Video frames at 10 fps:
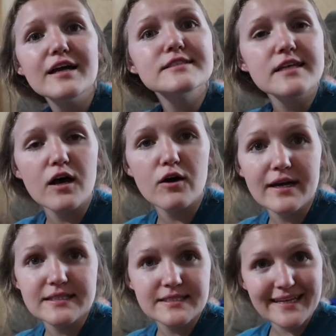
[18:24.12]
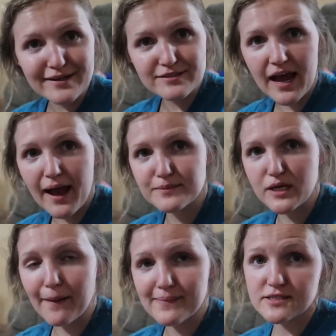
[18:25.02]
So it's dinner time, so
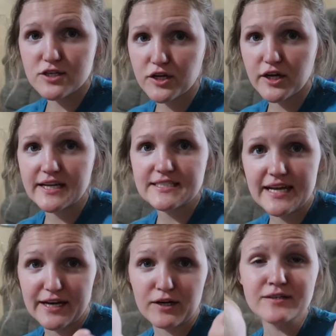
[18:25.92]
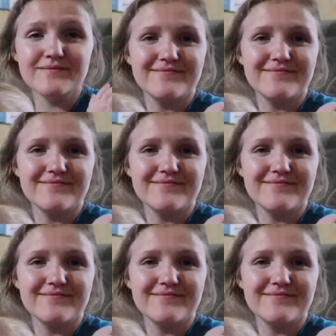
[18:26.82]
I'm going to start cooking dinner.